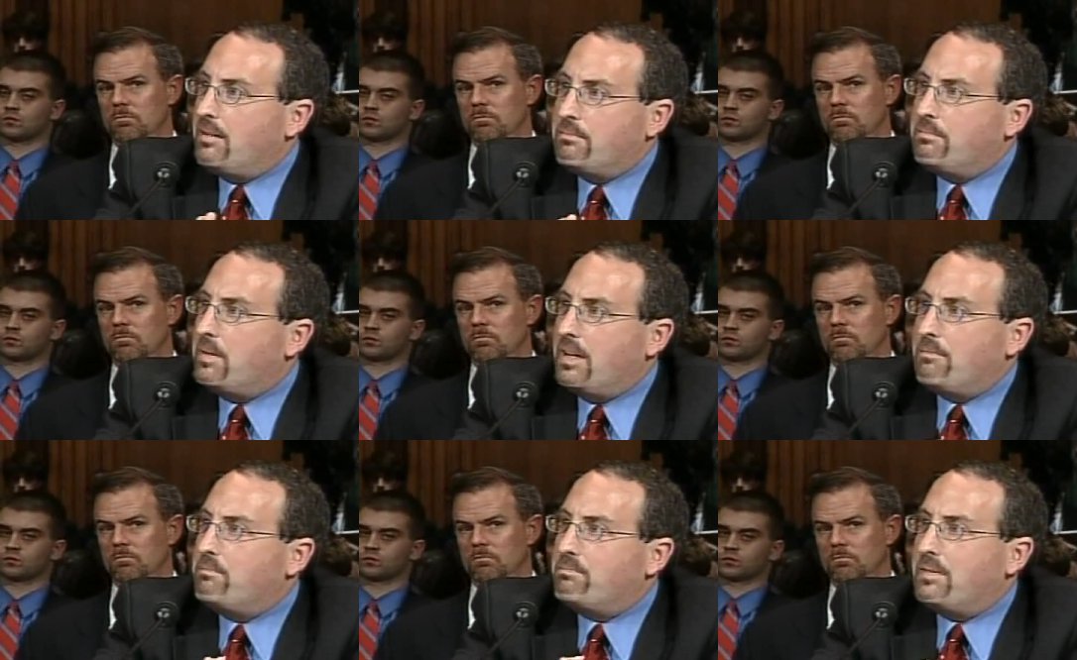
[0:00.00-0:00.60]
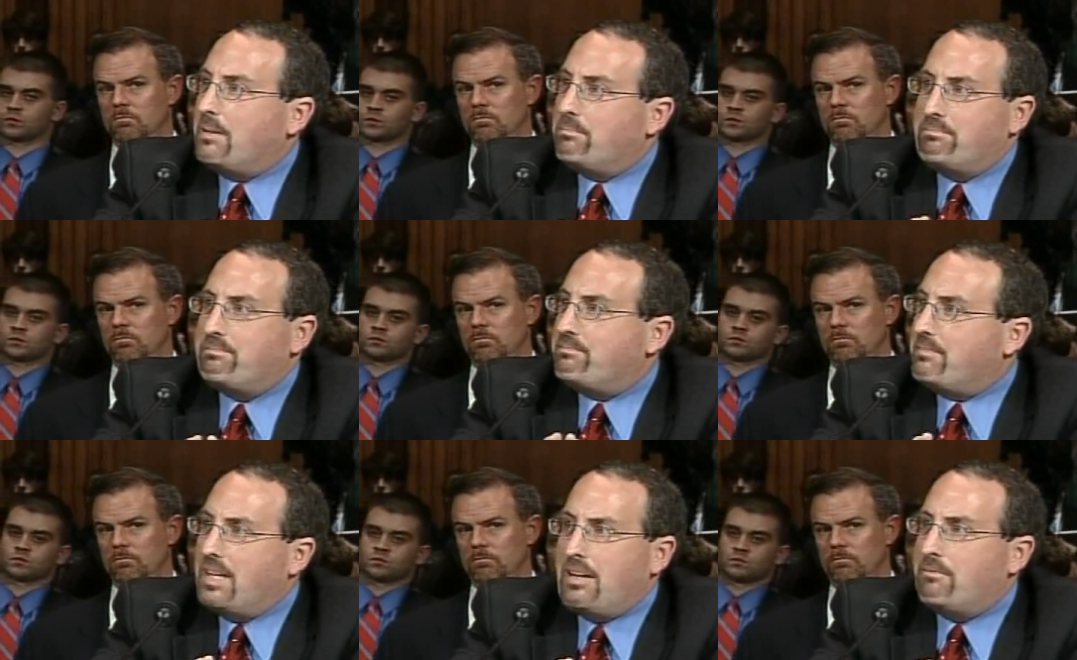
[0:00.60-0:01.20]
Speaker 1: I'm, I'm, I'm,
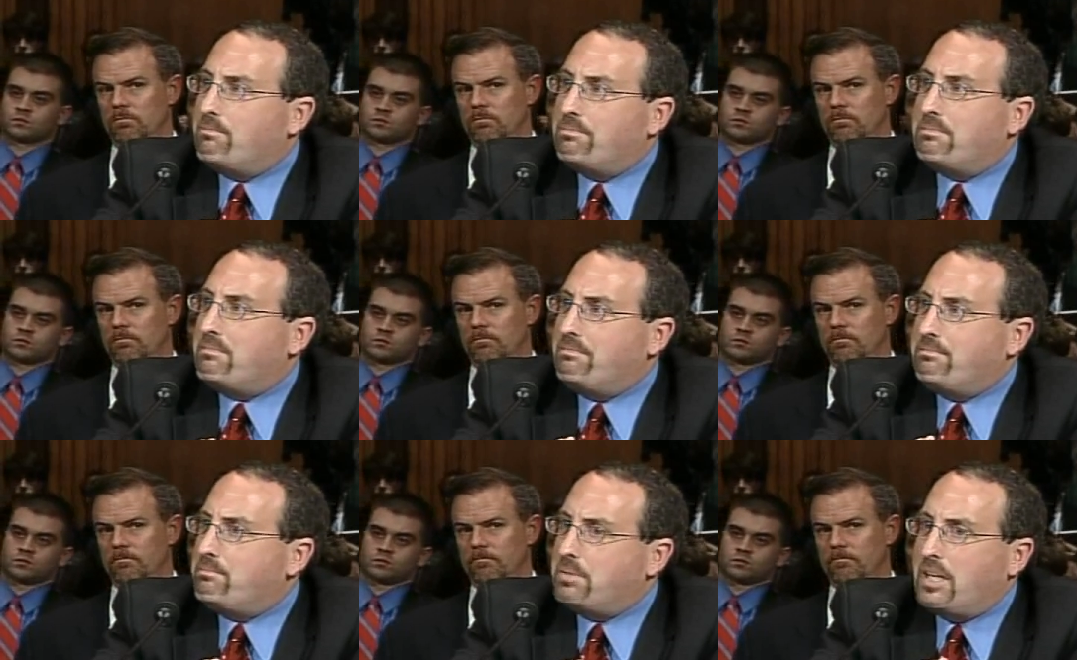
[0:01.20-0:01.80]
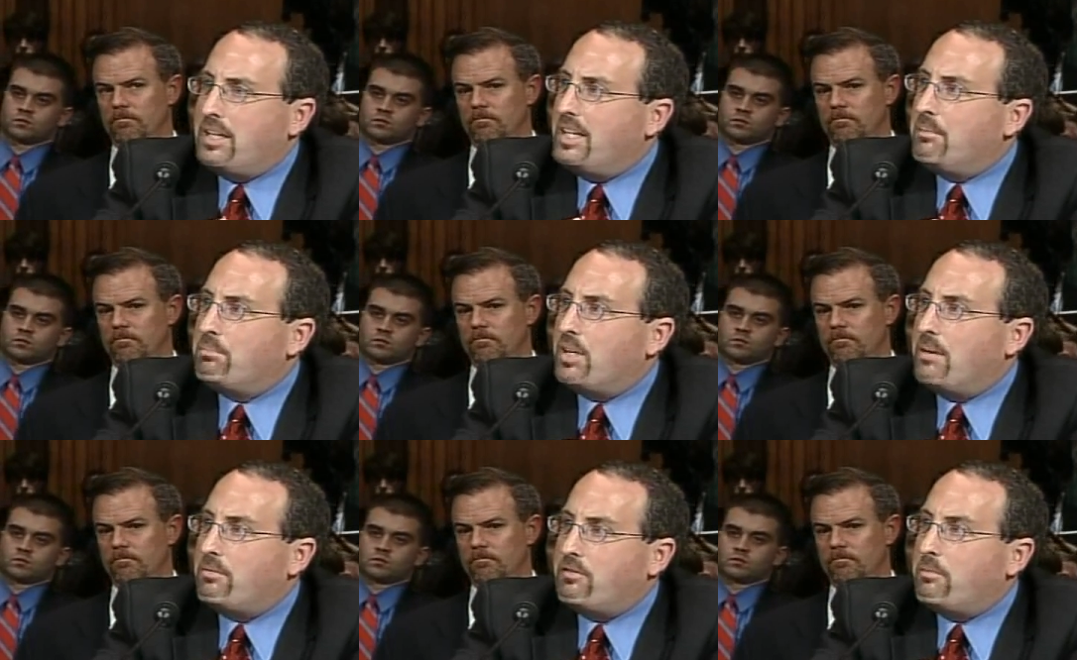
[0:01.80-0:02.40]
I'm probably
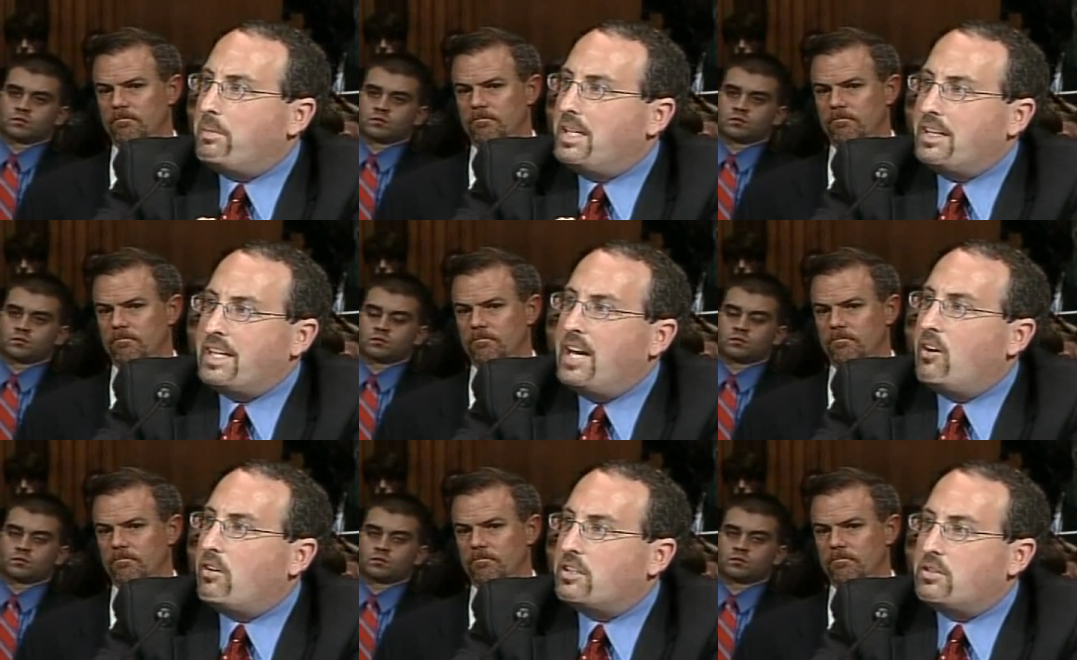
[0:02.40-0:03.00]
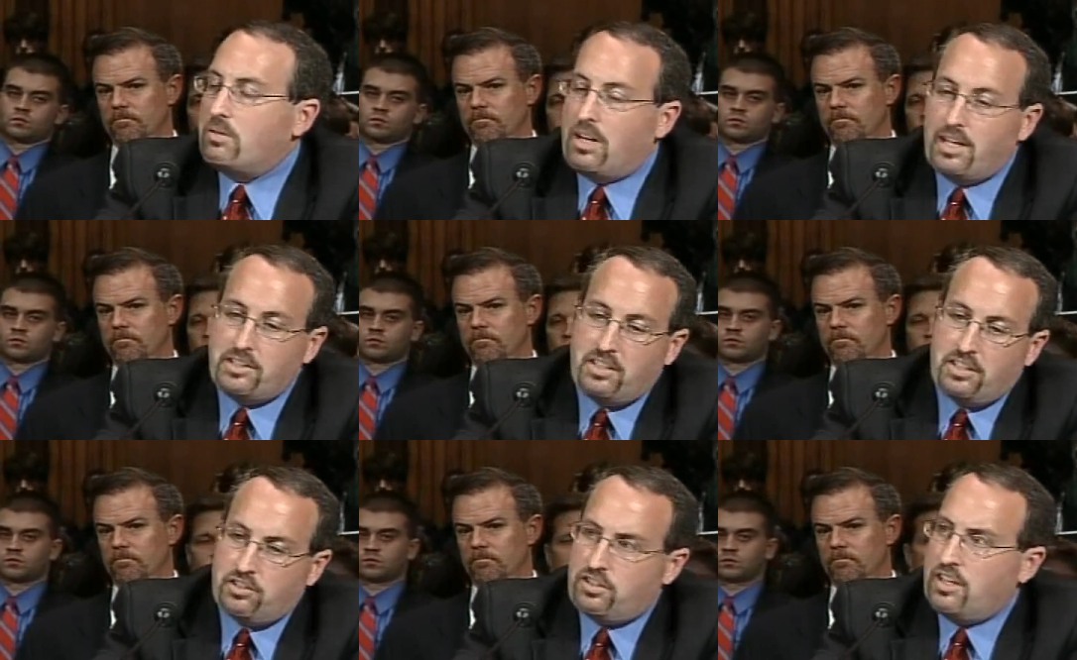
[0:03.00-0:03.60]
improper for me to characterize
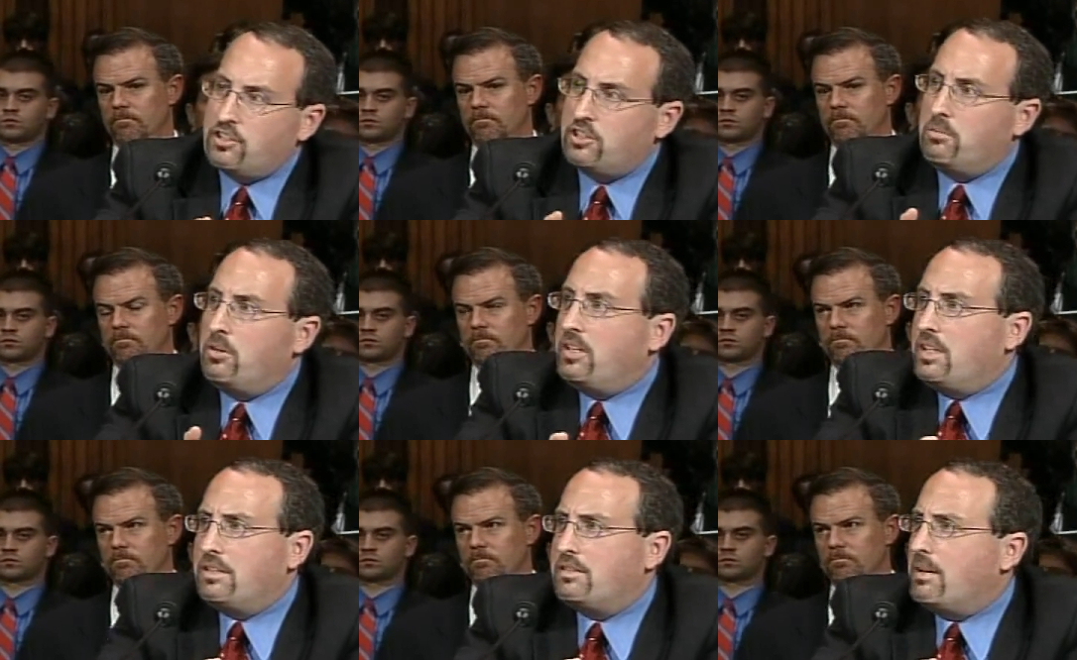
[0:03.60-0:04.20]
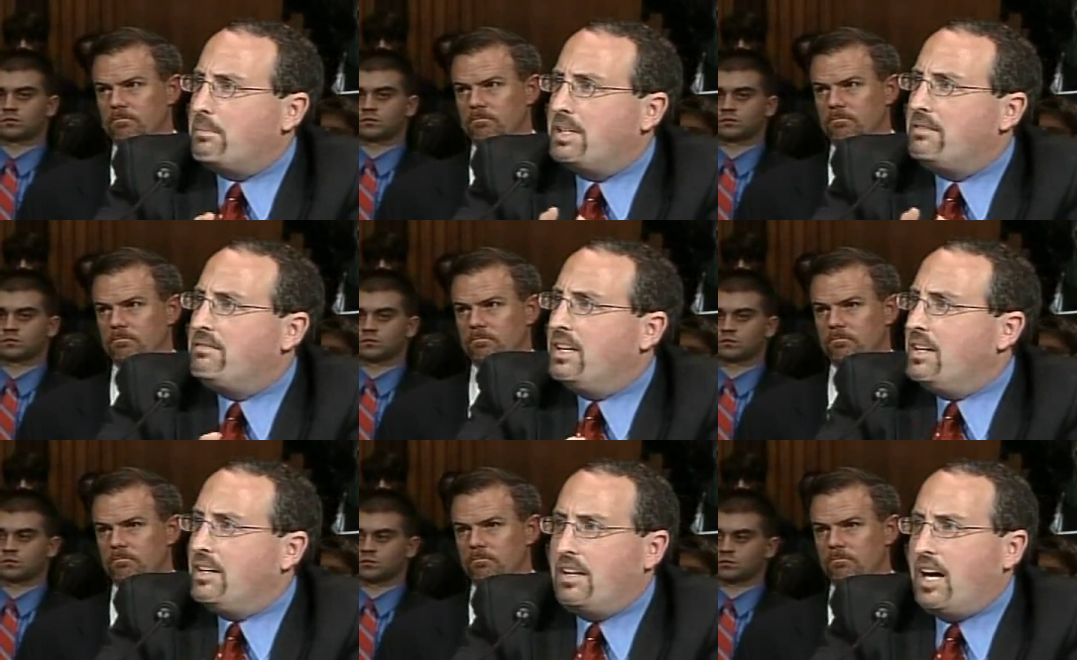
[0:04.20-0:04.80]
his testimony. I, I mean,
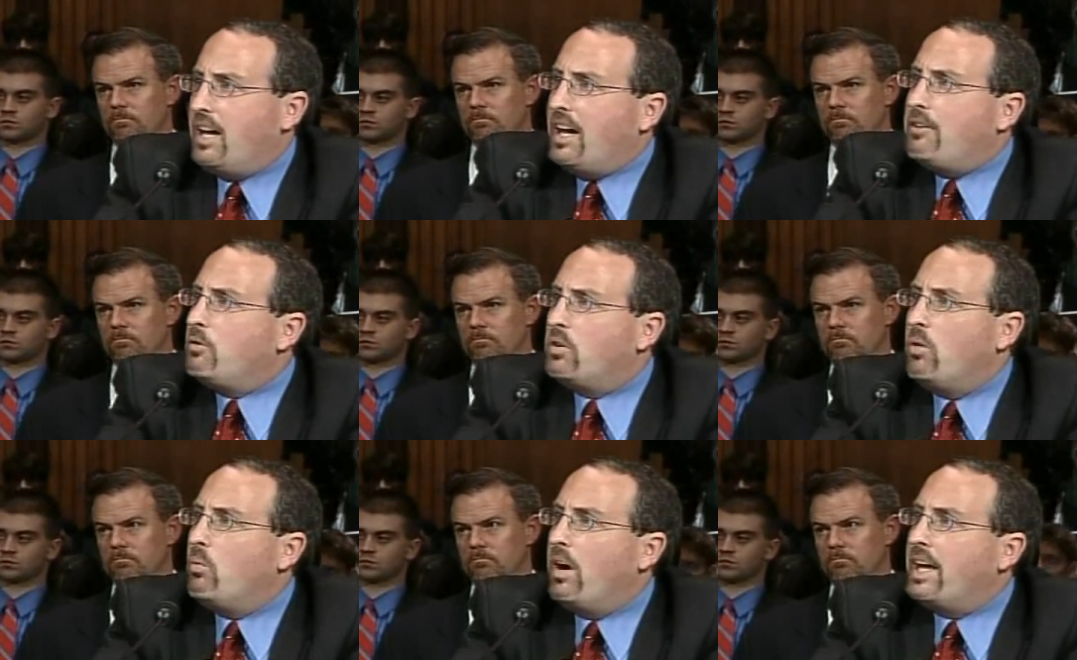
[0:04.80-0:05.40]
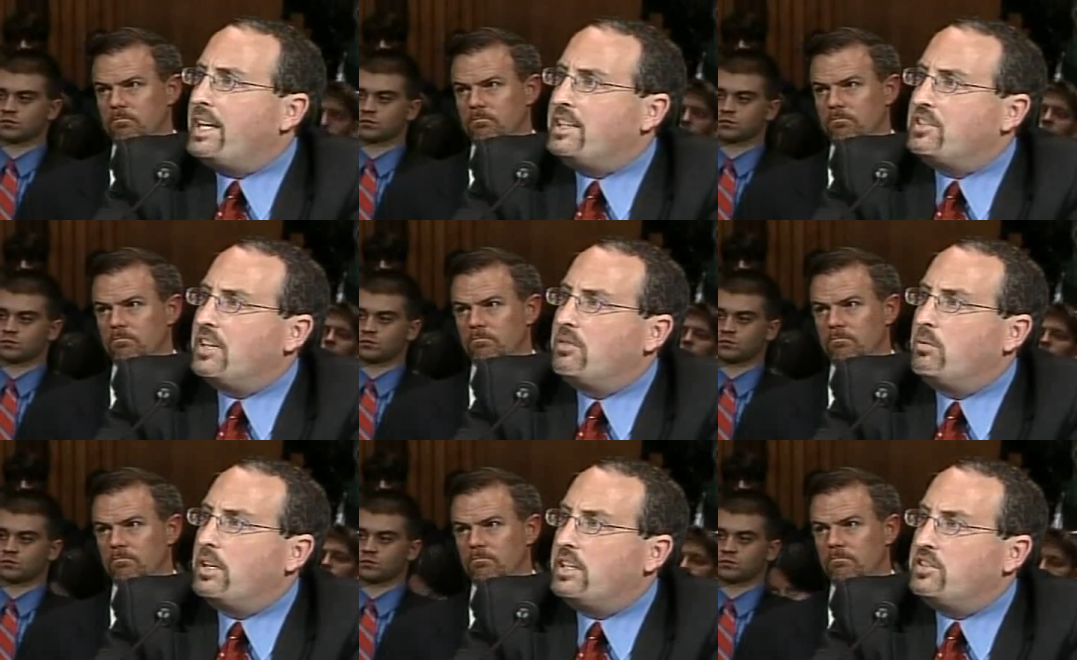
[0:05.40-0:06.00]
I, I, don't know why he
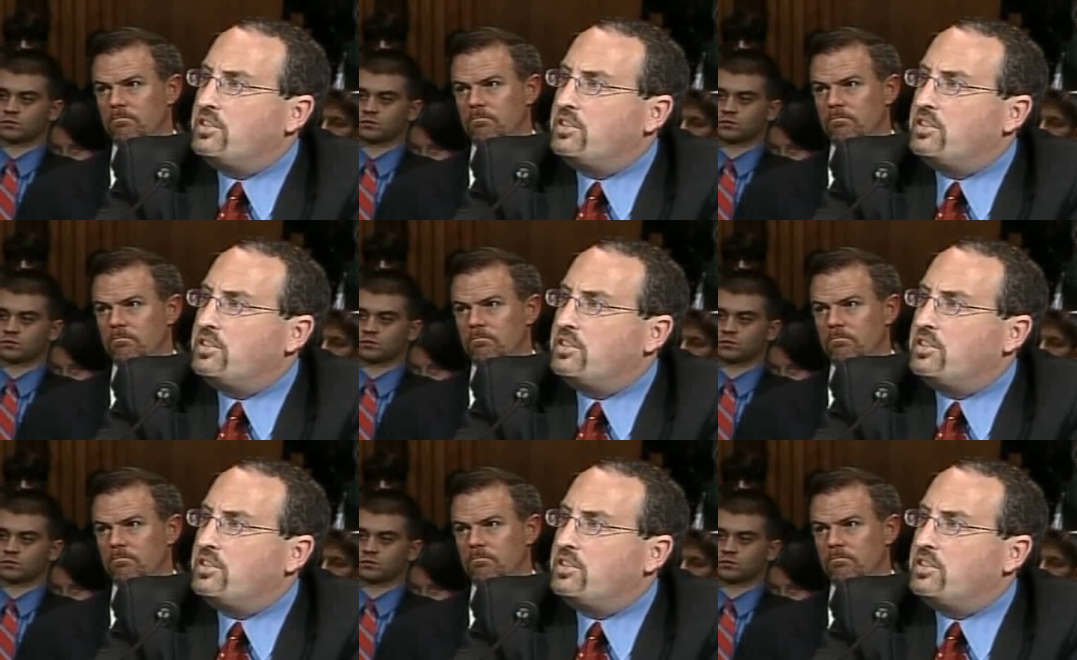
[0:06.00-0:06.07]
said what he